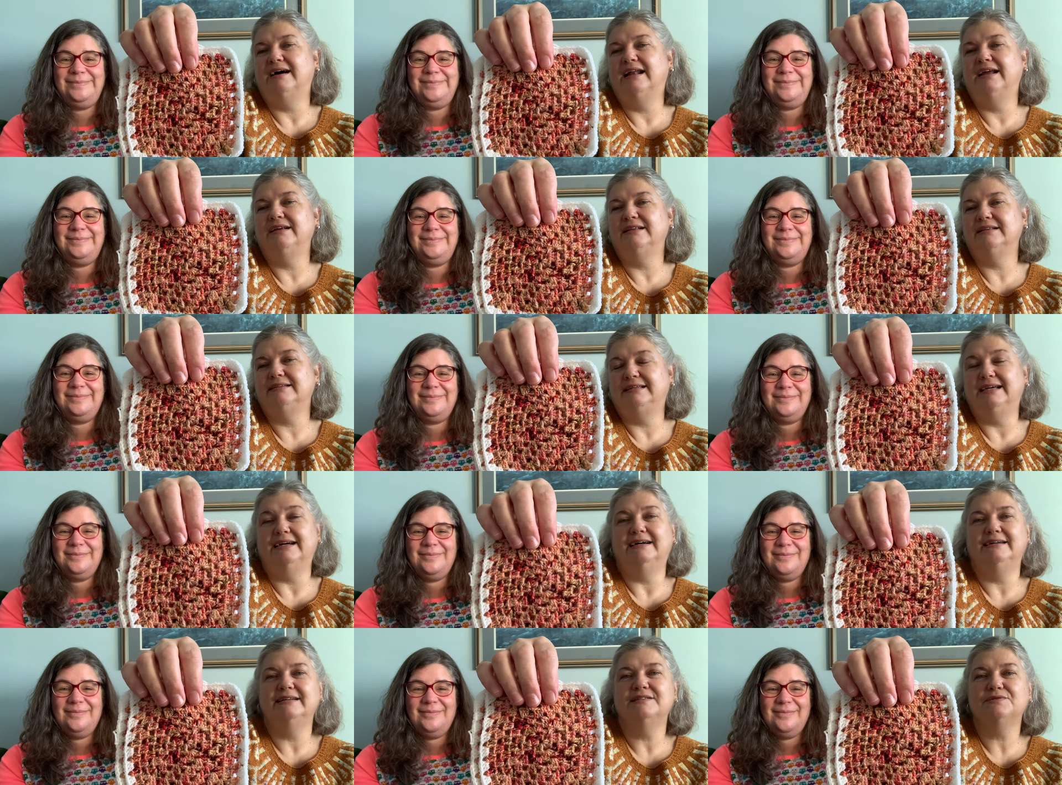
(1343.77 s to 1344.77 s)
Speaker 1: I, yeah,
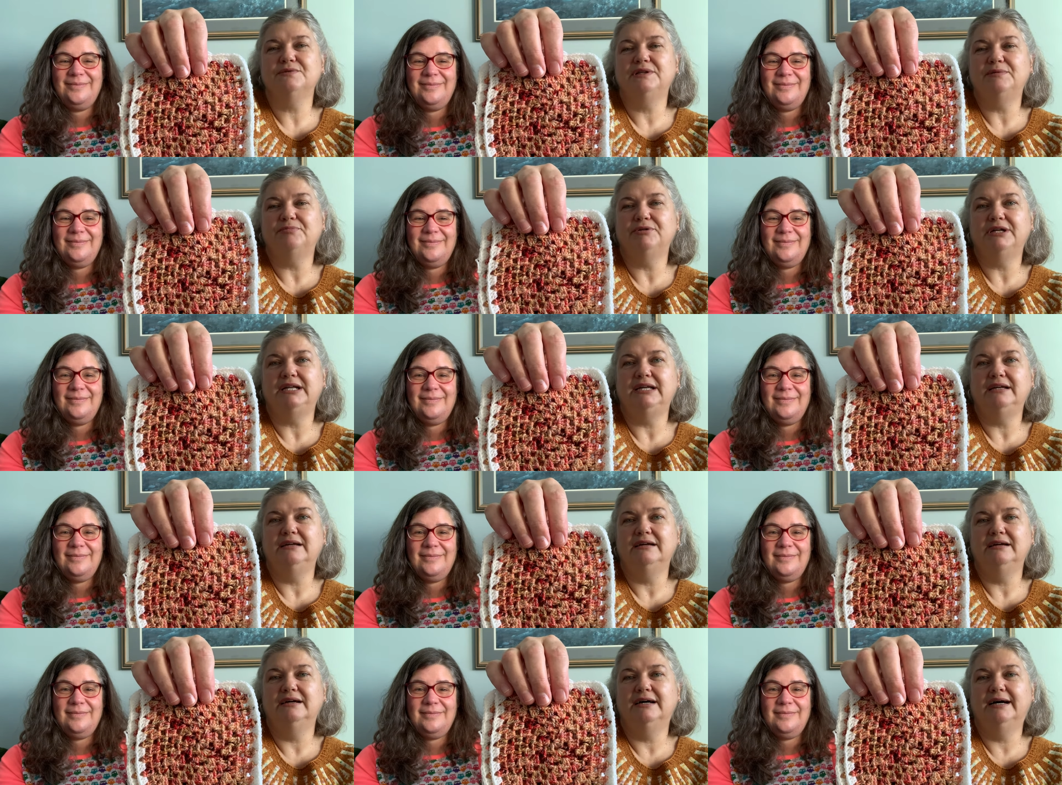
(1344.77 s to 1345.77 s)
it's really pretty.
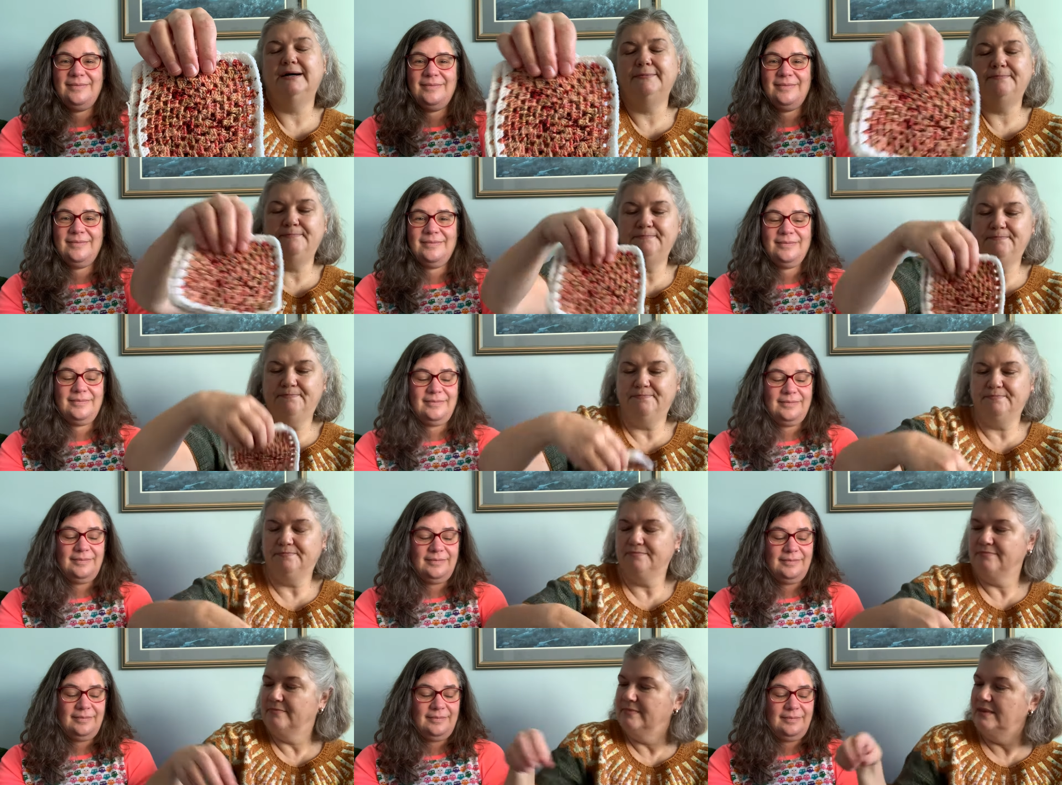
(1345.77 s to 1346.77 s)
Um,
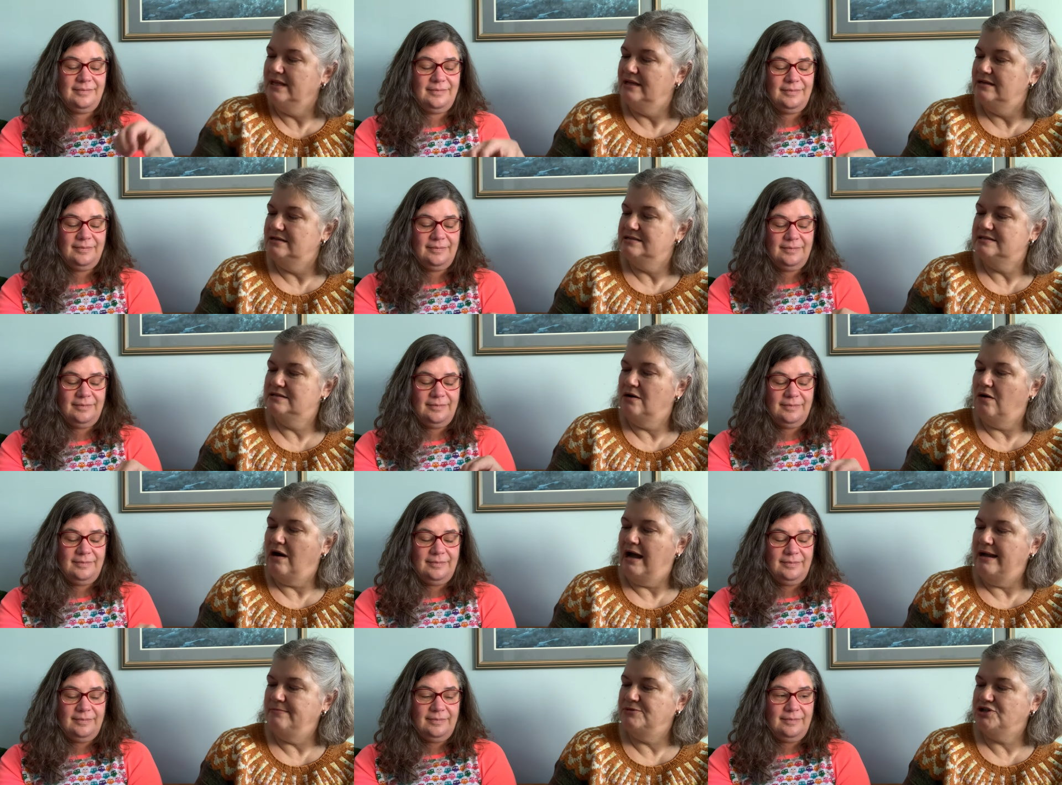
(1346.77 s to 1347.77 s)
so
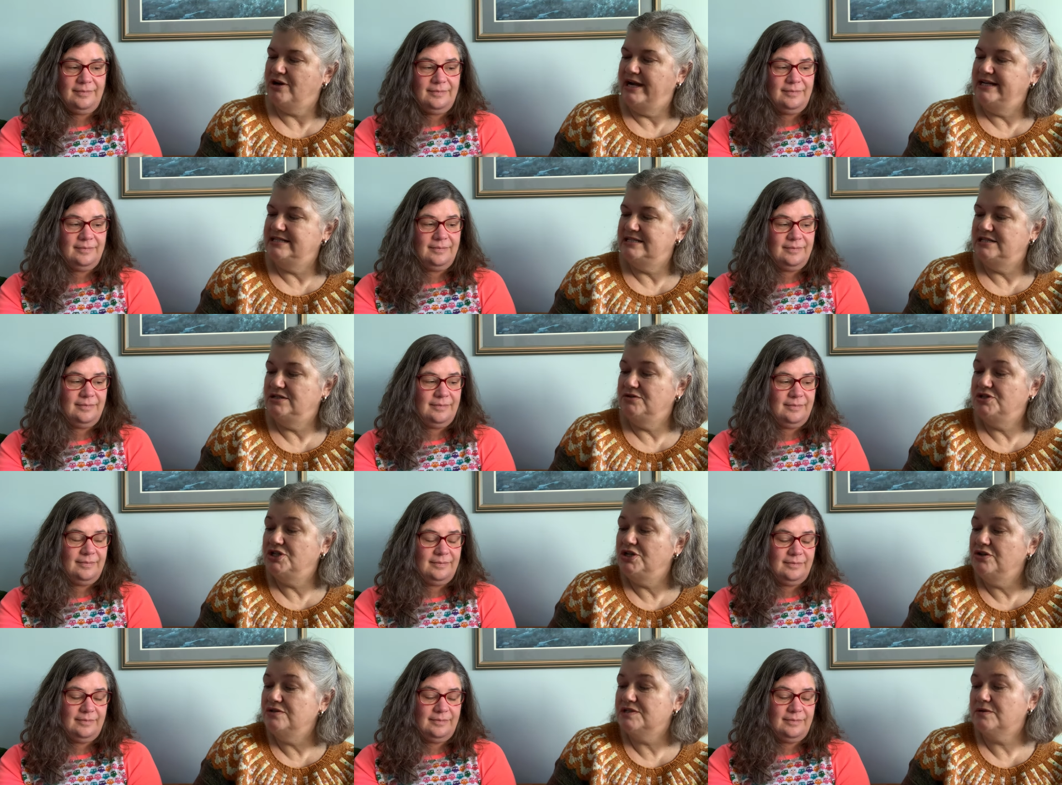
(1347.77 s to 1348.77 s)
I'm trying to do
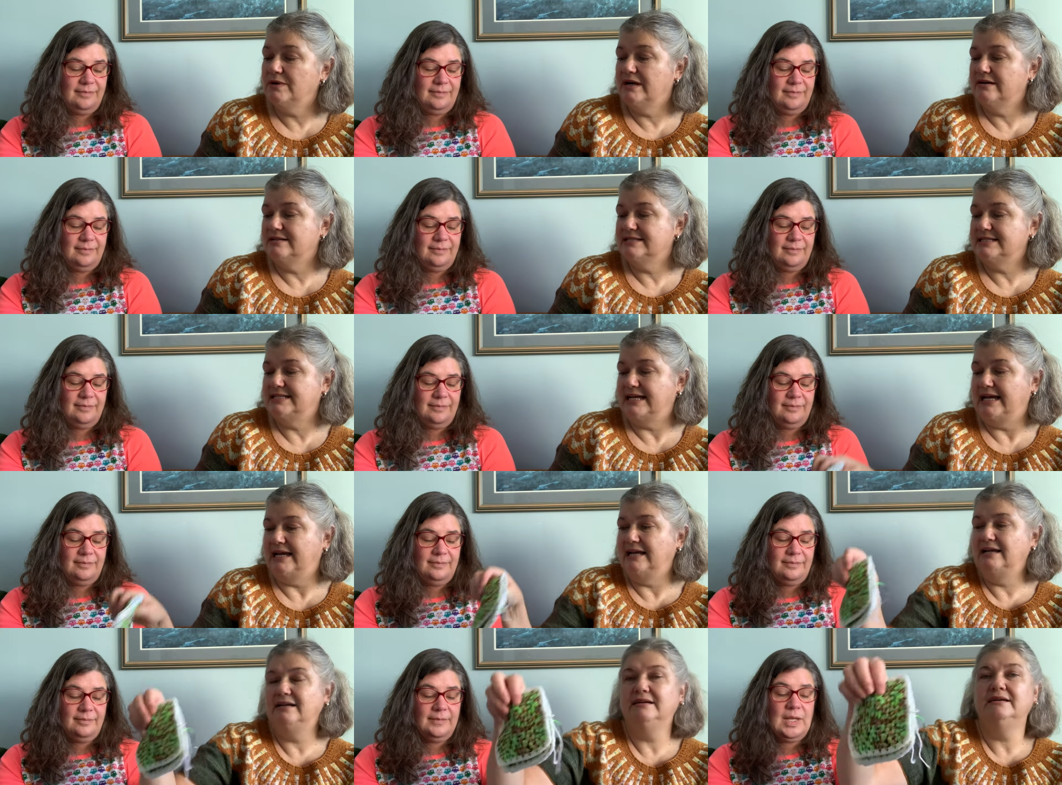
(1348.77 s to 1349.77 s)
two squares a
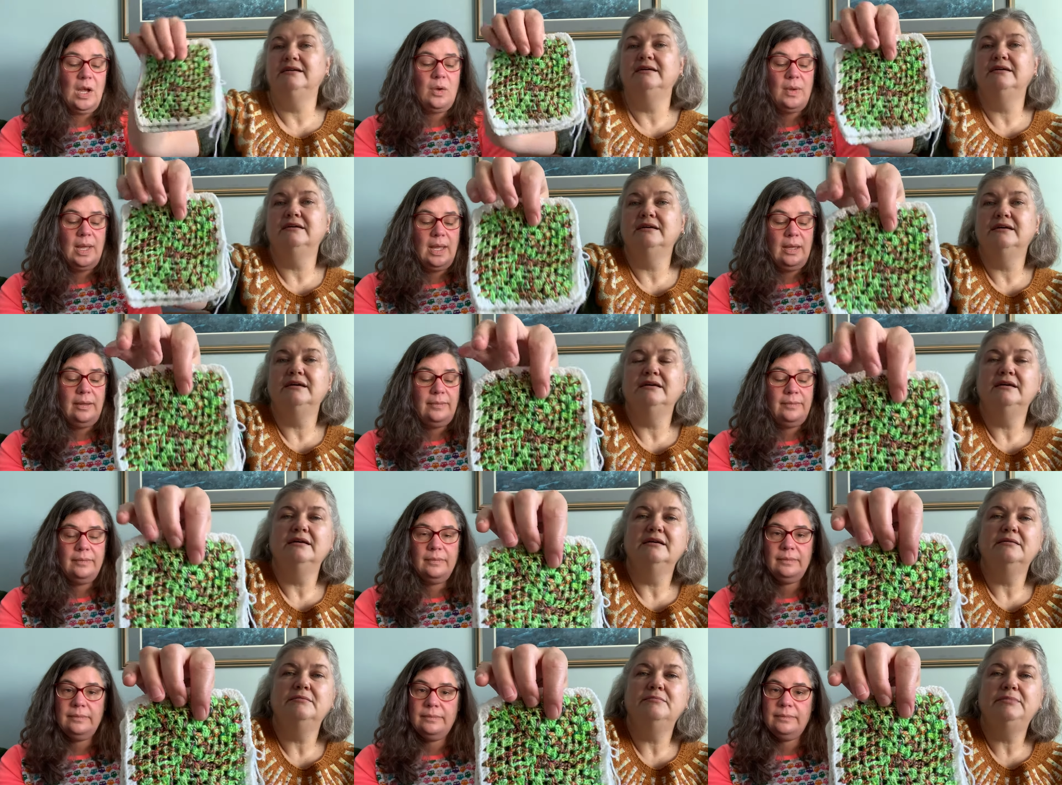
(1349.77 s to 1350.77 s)
day. Okay.
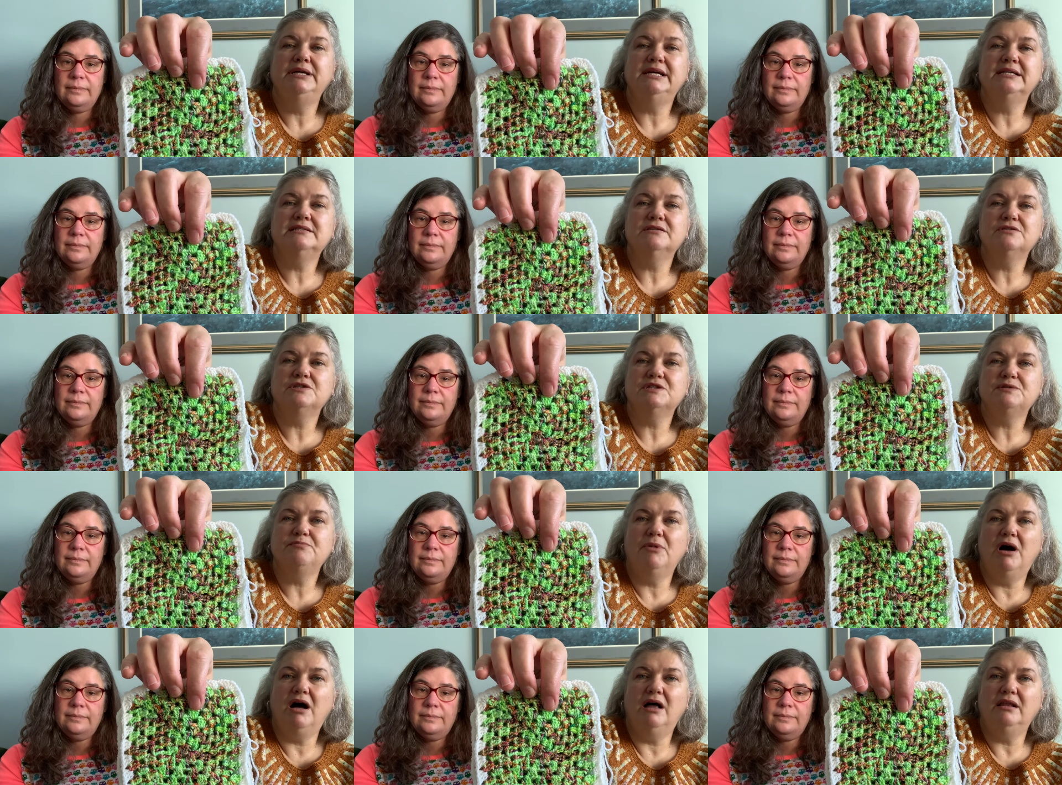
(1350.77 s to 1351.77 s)
Because they're
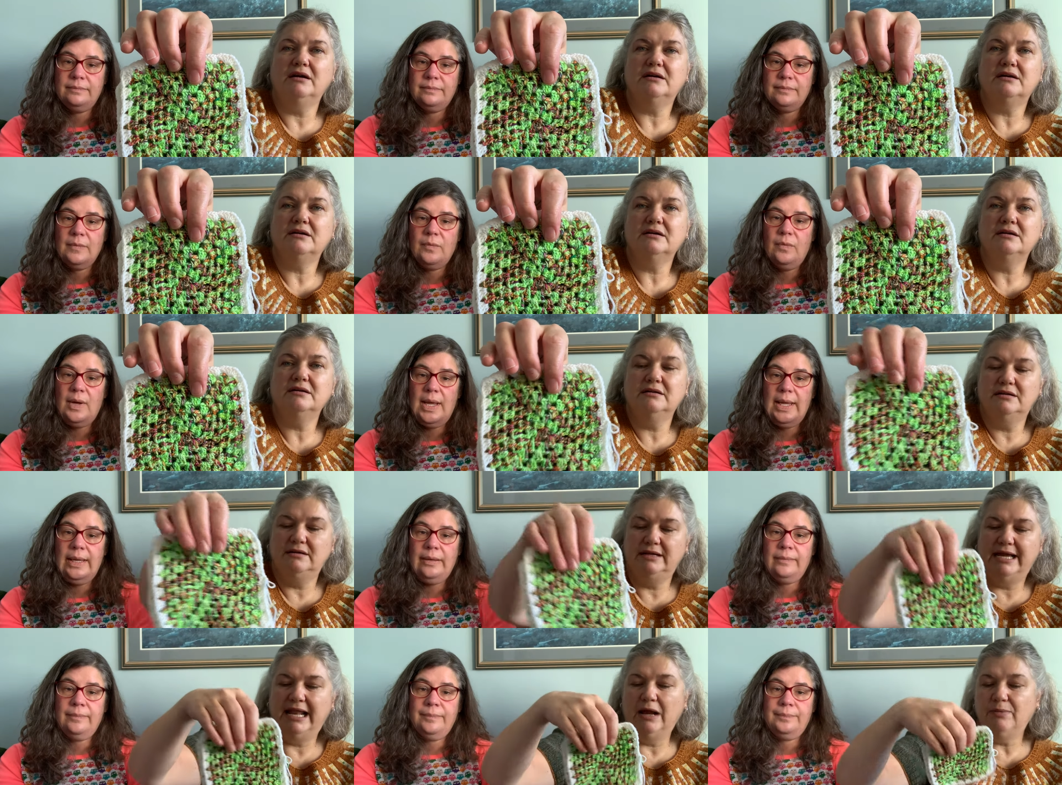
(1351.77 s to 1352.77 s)
smaller. Right.
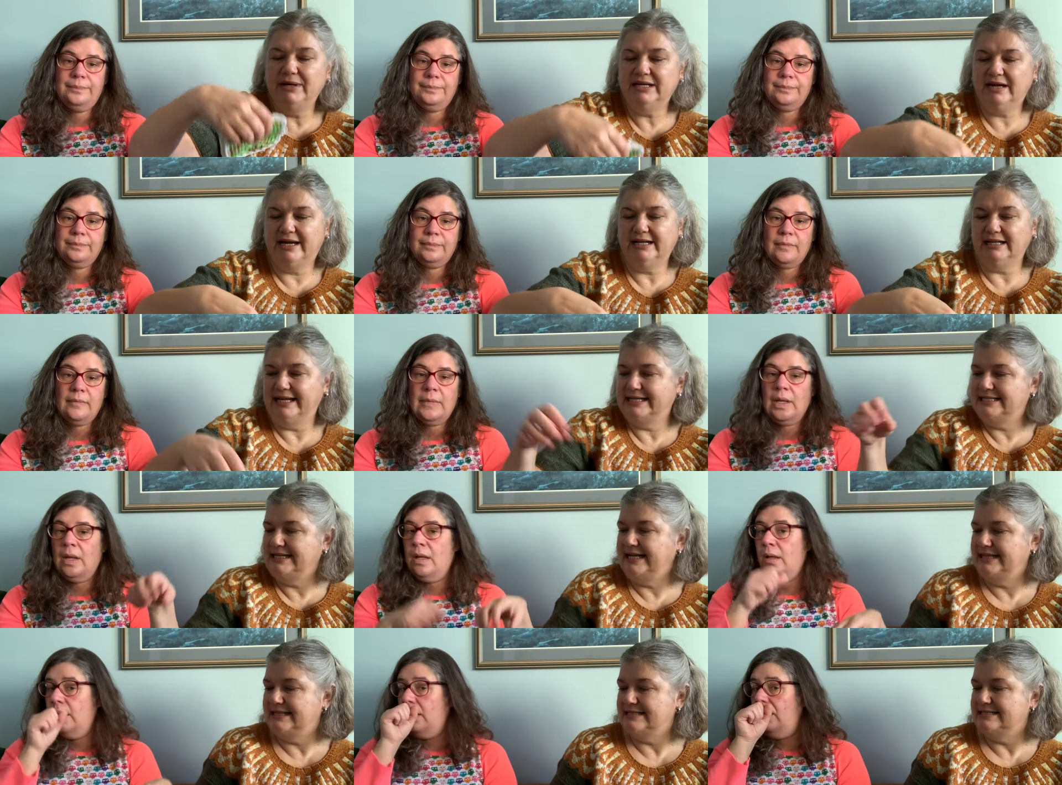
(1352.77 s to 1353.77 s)
And I would kind of like to
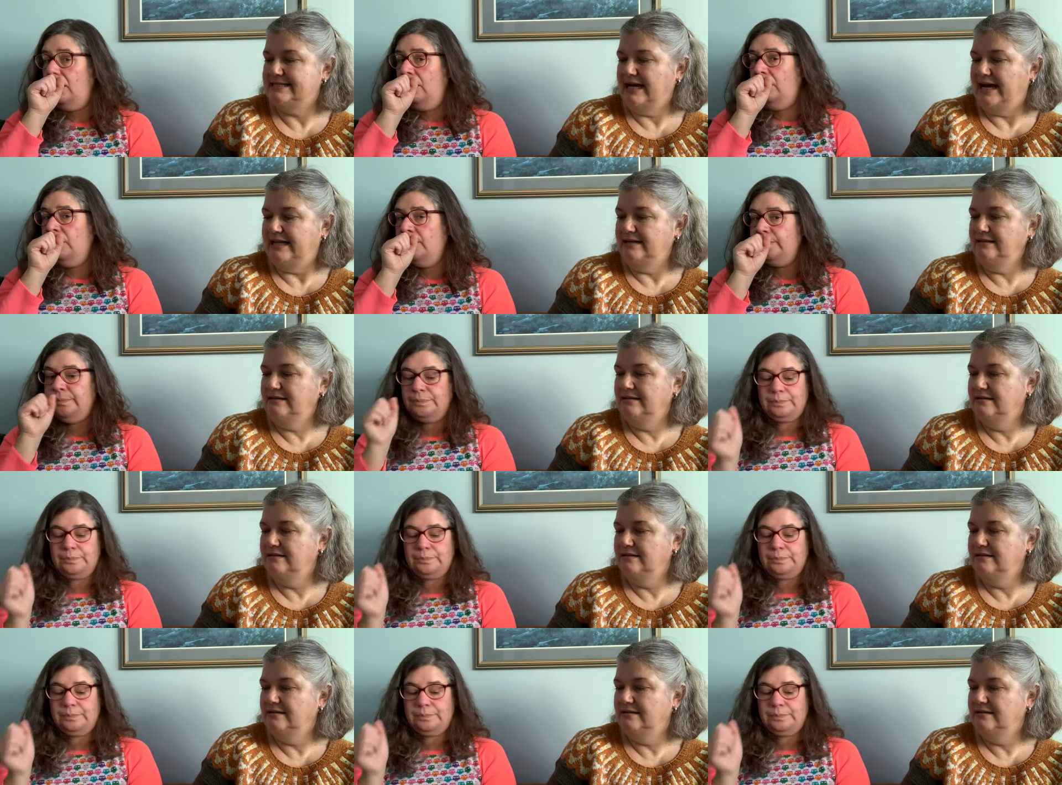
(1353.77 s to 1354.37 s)
get this done.